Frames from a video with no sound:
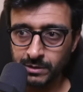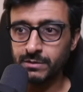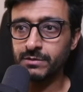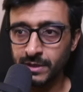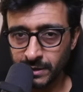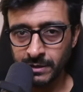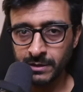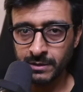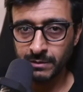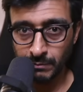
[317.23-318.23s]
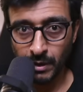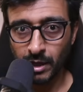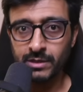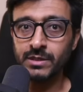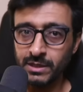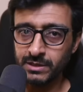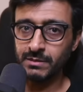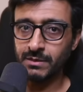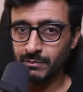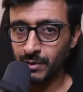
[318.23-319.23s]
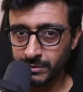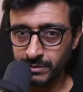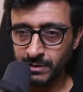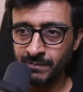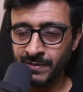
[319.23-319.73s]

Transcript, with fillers: Read, block, get something, process it.